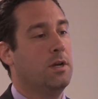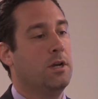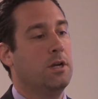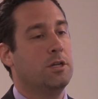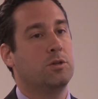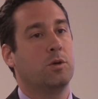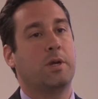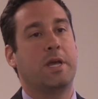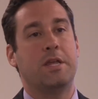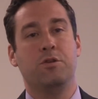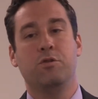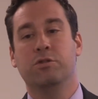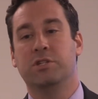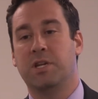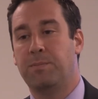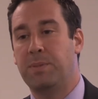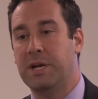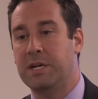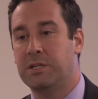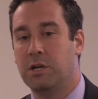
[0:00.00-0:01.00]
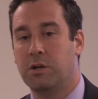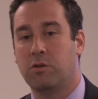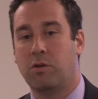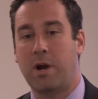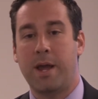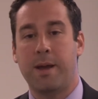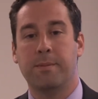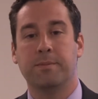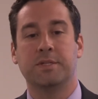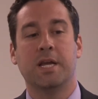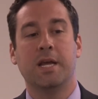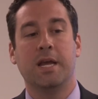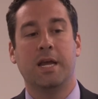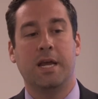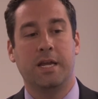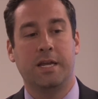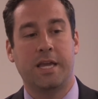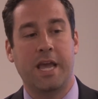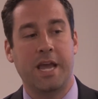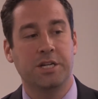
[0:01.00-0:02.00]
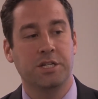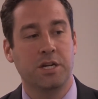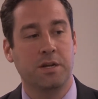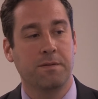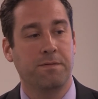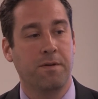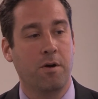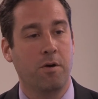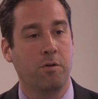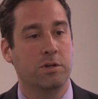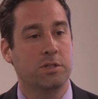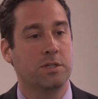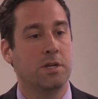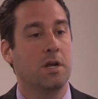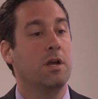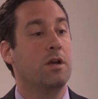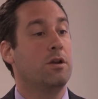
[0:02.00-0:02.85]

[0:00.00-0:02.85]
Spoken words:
So again, using pictograms, engaging folks,